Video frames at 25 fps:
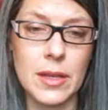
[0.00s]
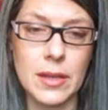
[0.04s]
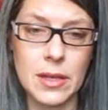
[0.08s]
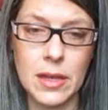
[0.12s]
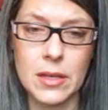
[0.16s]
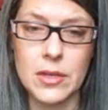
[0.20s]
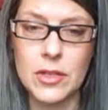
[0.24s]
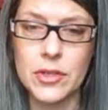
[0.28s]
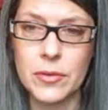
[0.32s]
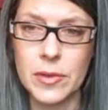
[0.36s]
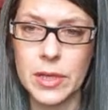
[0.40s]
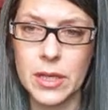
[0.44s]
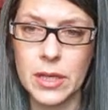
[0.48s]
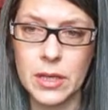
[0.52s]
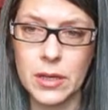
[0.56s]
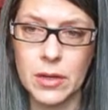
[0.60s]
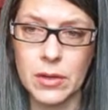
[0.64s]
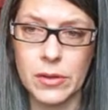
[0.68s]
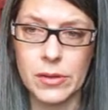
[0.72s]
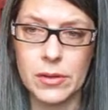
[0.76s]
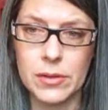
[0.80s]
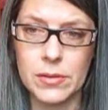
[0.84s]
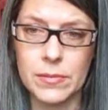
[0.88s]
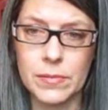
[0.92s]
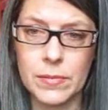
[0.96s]
an entry
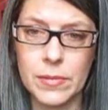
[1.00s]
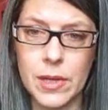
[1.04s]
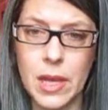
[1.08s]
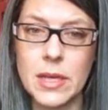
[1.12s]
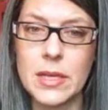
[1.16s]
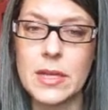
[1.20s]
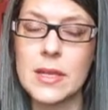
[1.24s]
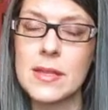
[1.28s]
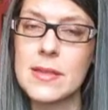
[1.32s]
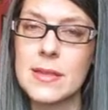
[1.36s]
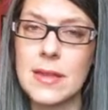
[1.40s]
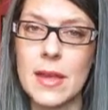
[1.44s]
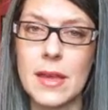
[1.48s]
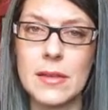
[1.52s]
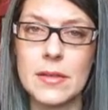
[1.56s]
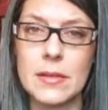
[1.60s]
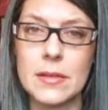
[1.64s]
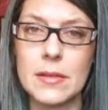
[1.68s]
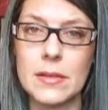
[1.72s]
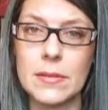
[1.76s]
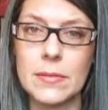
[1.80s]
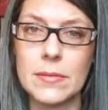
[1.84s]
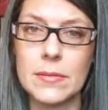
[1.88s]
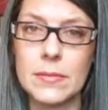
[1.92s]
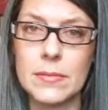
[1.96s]
here. They did
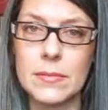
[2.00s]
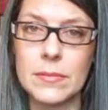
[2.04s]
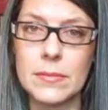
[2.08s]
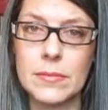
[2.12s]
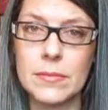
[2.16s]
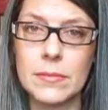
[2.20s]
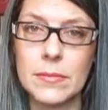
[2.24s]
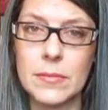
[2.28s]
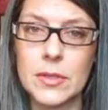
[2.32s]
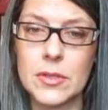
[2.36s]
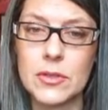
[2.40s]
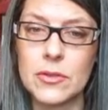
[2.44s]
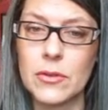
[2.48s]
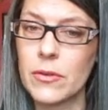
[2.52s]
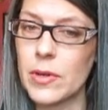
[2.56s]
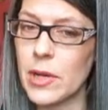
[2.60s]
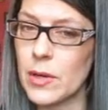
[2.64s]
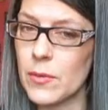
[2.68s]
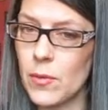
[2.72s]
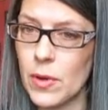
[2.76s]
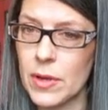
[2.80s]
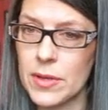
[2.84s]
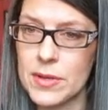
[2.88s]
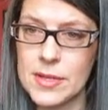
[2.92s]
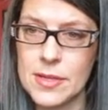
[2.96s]
send Mr.
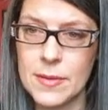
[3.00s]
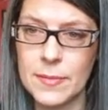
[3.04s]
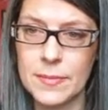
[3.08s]
Greenwald